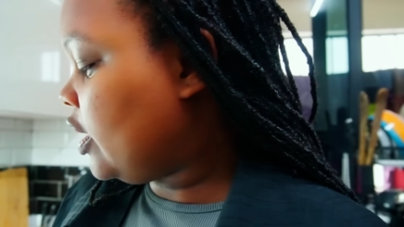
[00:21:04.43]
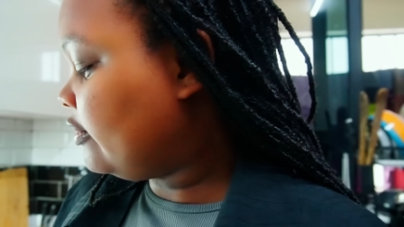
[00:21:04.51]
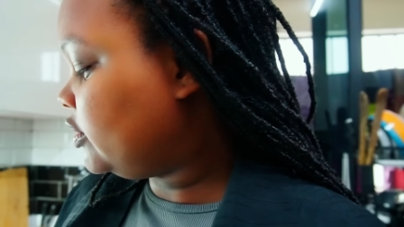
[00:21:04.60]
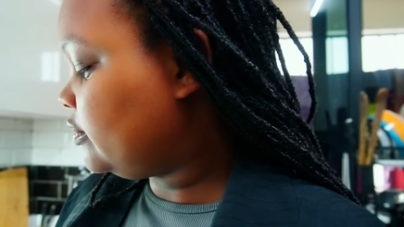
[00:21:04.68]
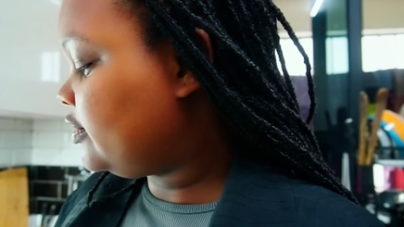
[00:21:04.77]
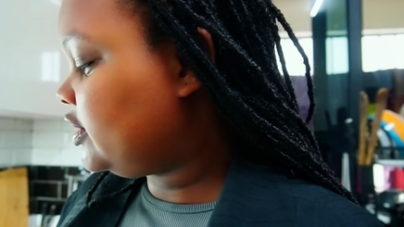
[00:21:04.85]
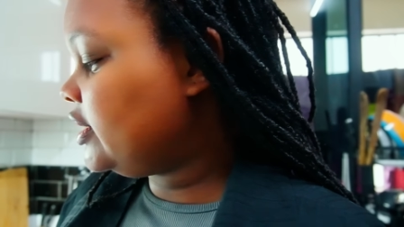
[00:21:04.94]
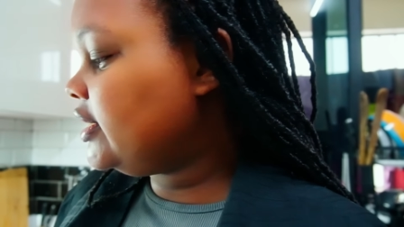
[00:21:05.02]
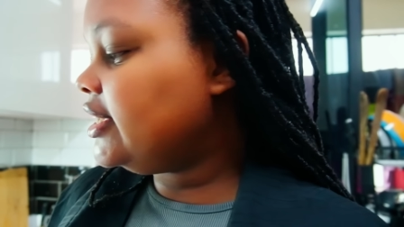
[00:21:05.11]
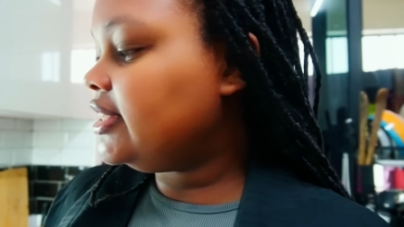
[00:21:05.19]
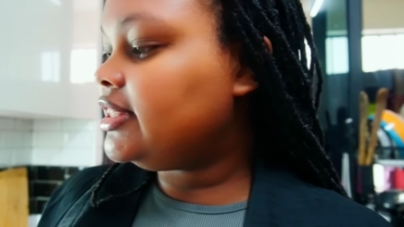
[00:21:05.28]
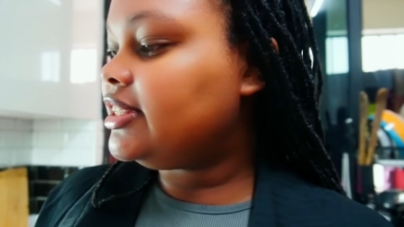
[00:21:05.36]
as you've seen,
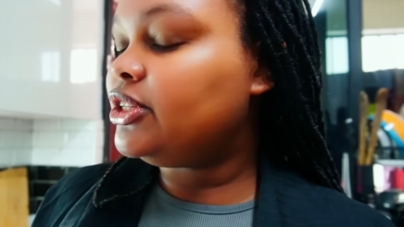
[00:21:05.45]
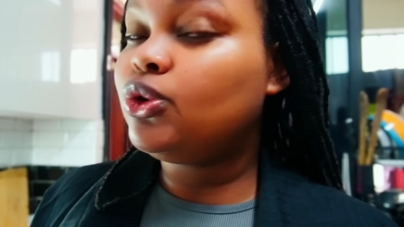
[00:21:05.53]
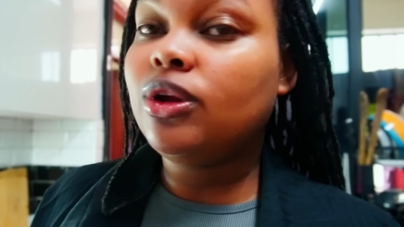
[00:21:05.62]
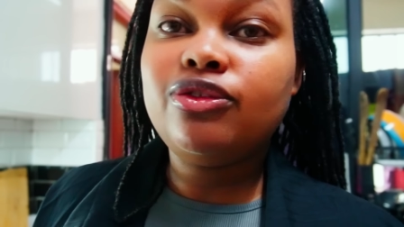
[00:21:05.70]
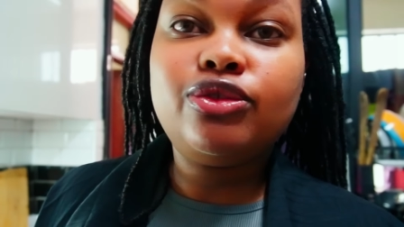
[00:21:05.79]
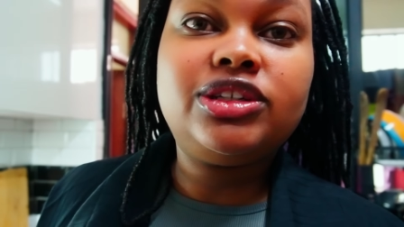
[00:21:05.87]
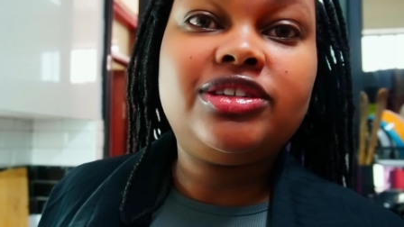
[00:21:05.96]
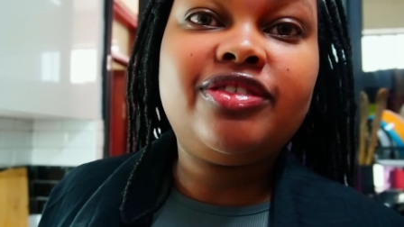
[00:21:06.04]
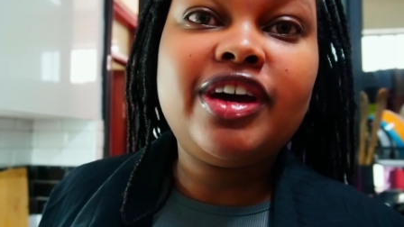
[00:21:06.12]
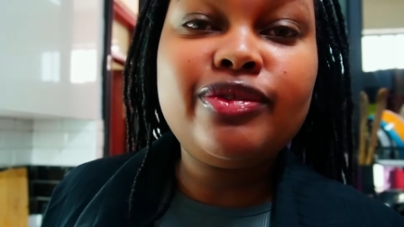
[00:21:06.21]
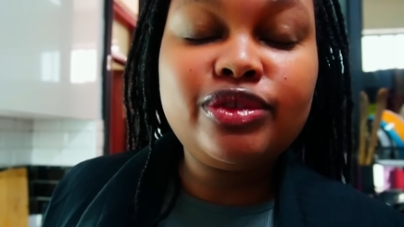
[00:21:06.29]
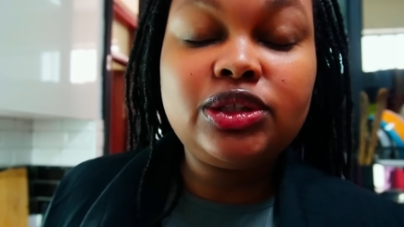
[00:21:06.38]
it's
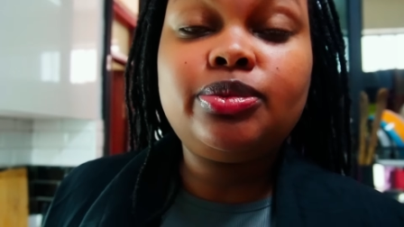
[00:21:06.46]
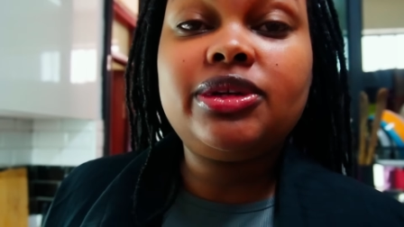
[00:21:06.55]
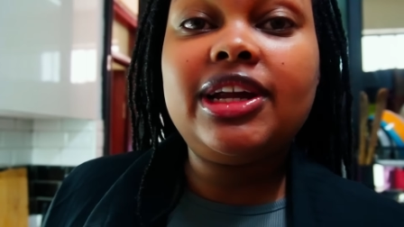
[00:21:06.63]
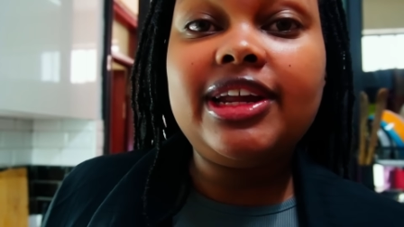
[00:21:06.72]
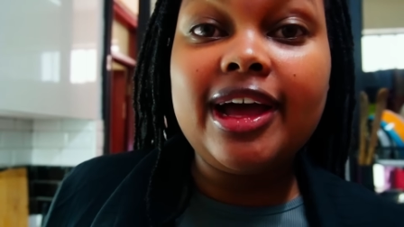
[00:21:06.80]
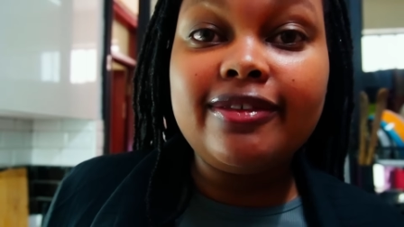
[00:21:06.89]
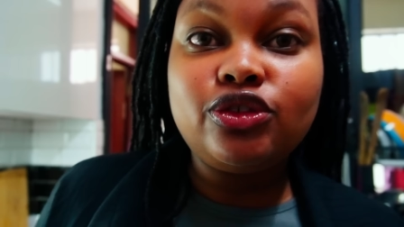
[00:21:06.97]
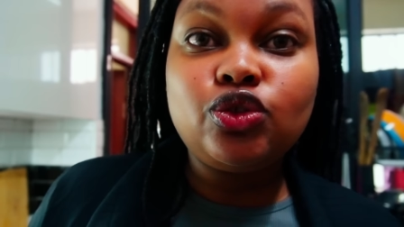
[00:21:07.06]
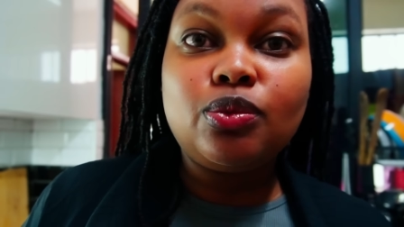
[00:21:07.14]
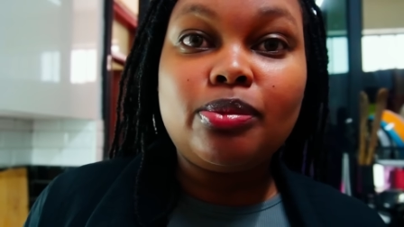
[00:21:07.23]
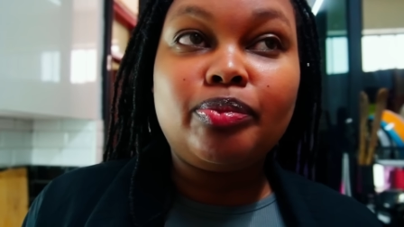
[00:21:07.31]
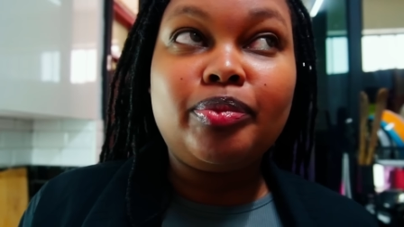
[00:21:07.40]
12:45. We typically have 2
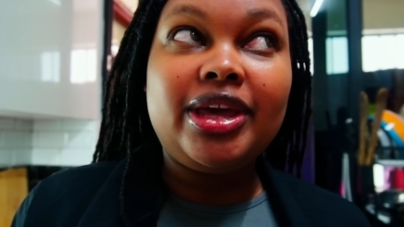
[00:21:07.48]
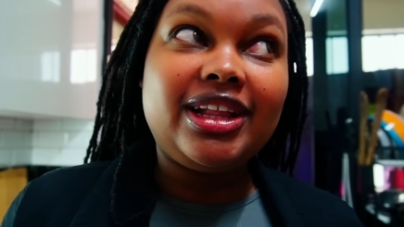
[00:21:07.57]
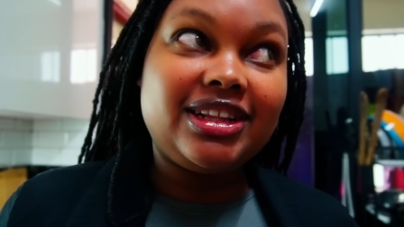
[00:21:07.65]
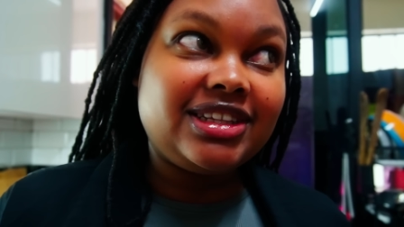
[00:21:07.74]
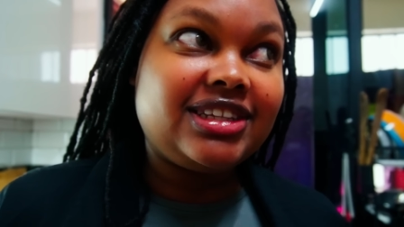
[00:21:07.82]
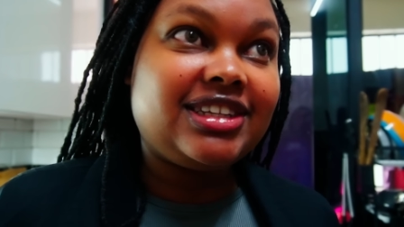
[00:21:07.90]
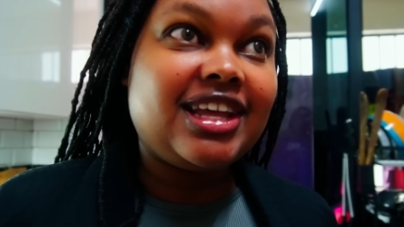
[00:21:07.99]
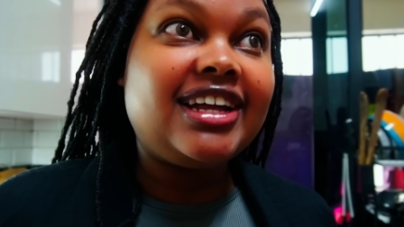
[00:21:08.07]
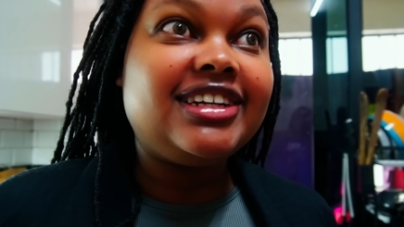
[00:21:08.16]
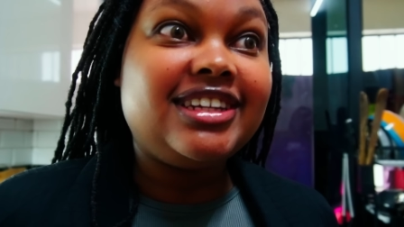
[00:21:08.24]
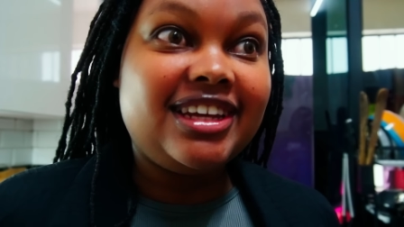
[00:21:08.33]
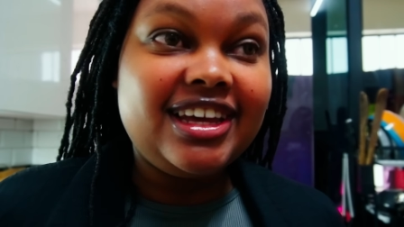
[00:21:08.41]
meals a
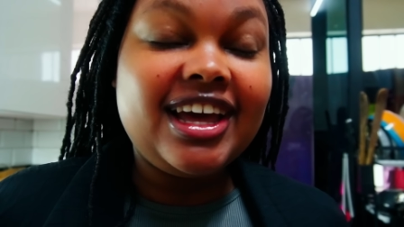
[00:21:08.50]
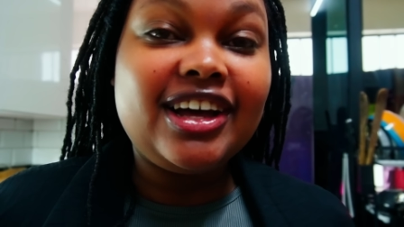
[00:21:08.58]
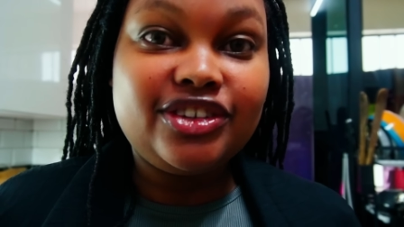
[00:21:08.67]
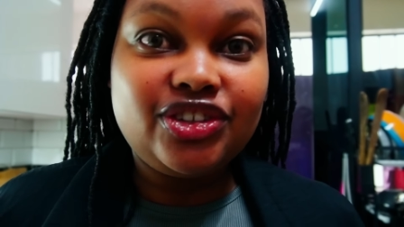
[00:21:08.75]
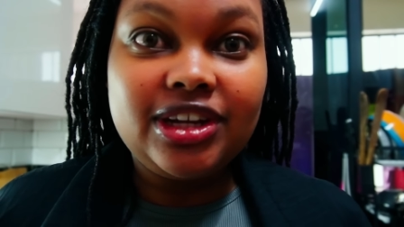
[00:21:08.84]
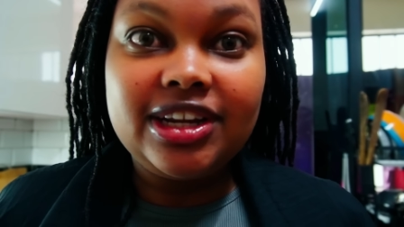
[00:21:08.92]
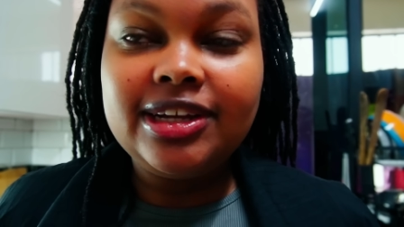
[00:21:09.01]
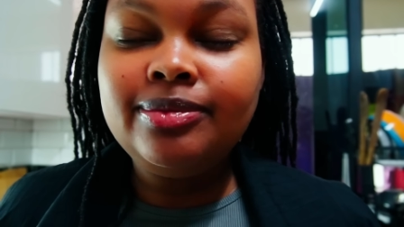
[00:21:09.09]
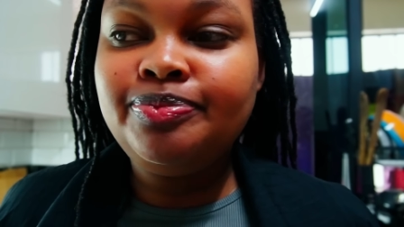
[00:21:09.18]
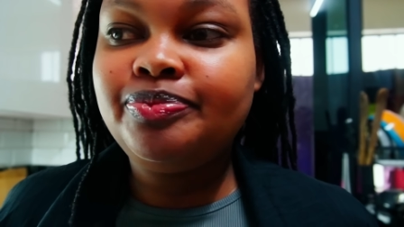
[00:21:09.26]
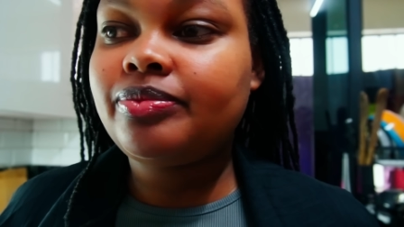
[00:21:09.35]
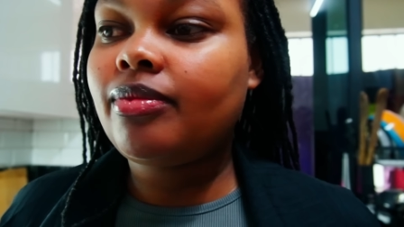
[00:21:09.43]
day actually,
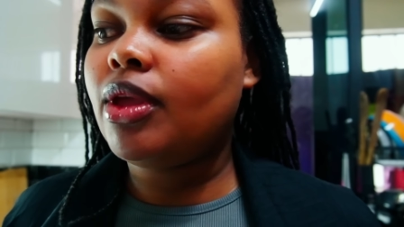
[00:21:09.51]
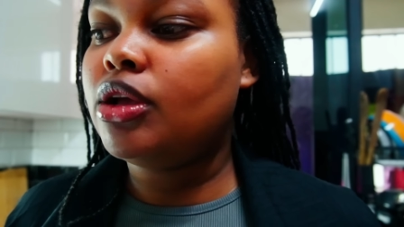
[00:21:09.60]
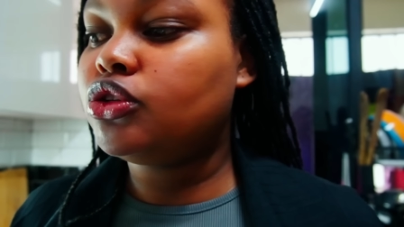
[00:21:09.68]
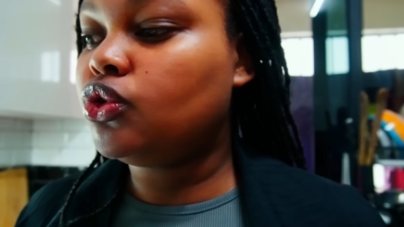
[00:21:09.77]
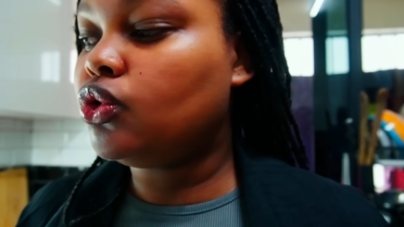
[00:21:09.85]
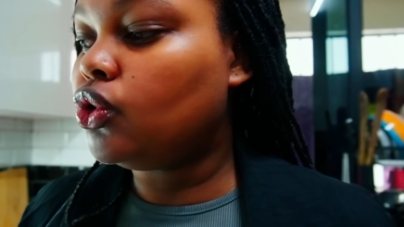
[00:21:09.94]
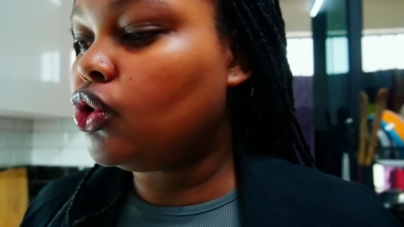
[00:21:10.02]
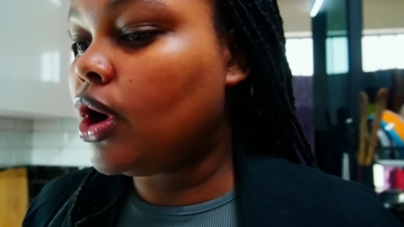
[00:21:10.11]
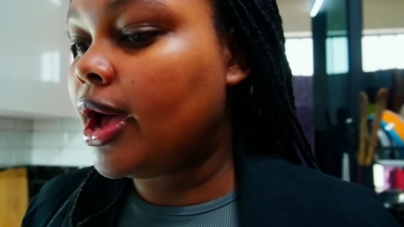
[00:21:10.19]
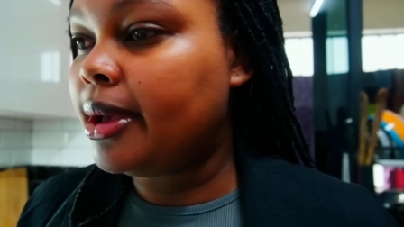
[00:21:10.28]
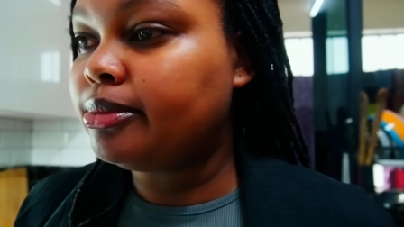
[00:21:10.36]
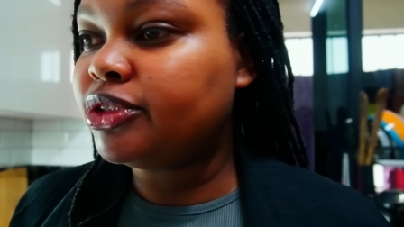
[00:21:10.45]
so I
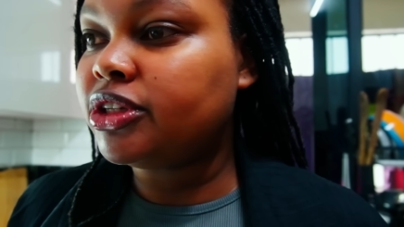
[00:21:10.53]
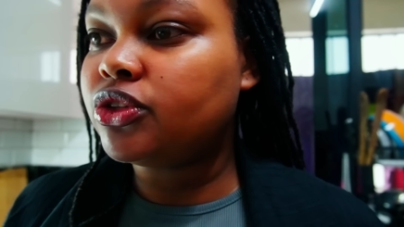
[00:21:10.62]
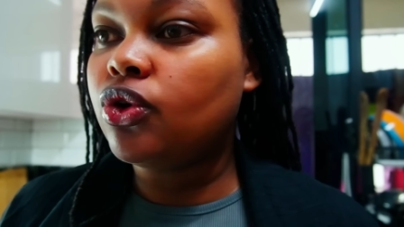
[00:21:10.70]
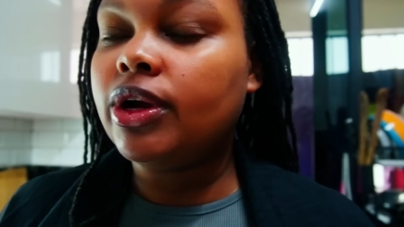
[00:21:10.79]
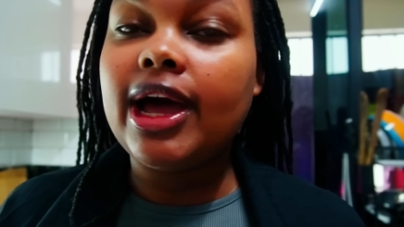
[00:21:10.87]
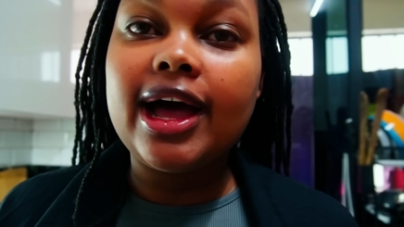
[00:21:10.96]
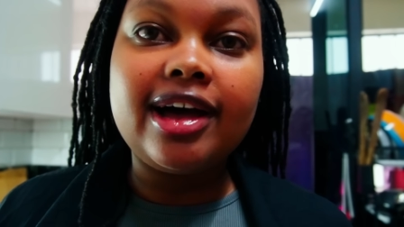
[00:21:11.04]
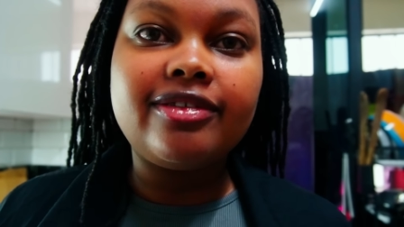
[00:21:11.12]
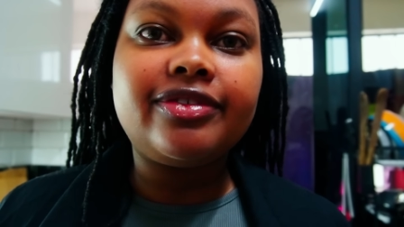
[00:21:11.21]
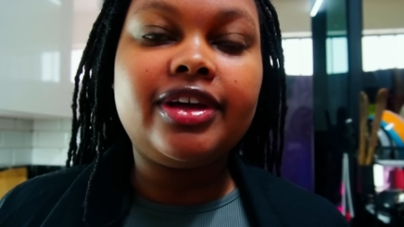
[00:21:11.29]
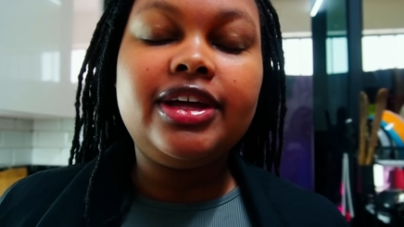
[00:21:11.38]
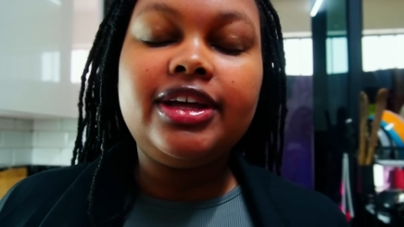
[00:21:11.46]
am just gonna
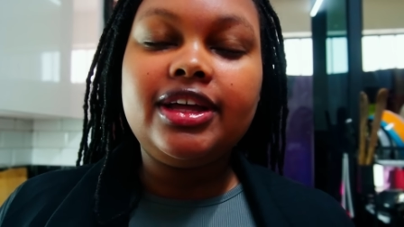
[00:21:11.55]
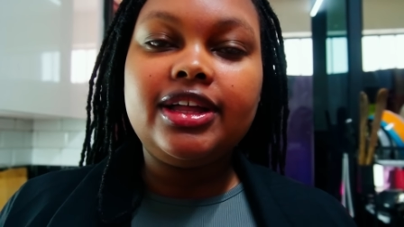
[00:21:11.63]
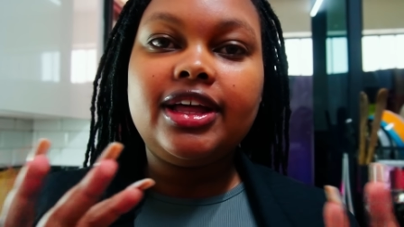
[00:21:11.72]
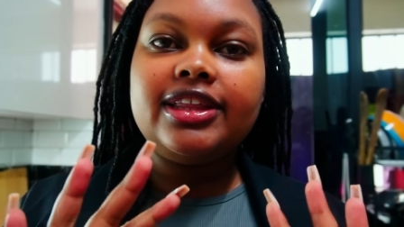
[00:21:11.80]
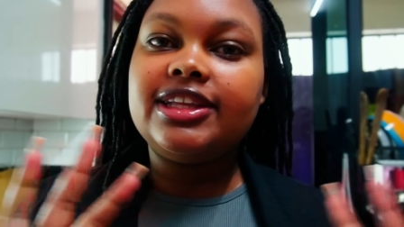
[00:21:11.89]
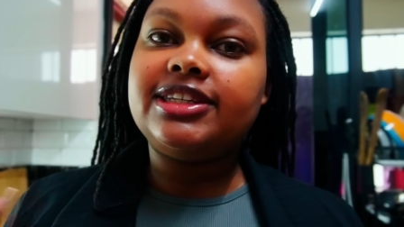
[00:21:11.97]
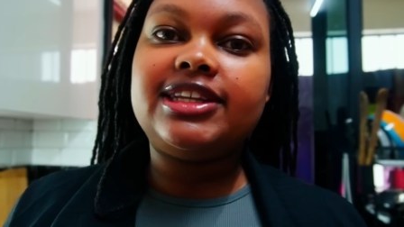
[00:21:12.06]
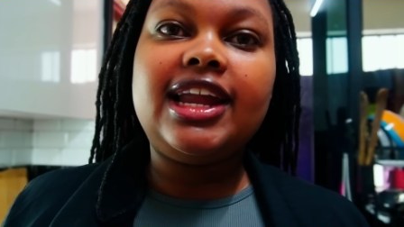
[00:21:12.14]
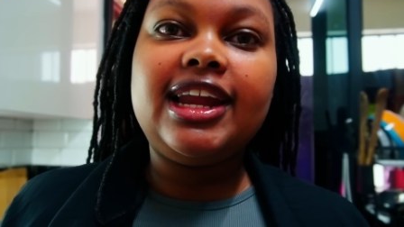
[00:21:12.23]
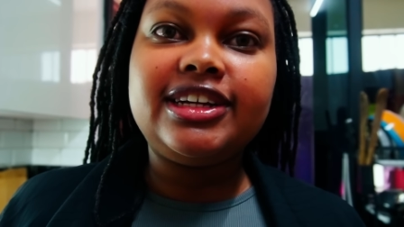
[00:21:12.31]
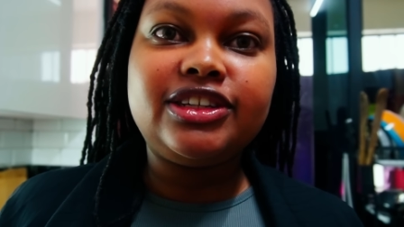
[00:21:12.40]
have the salad.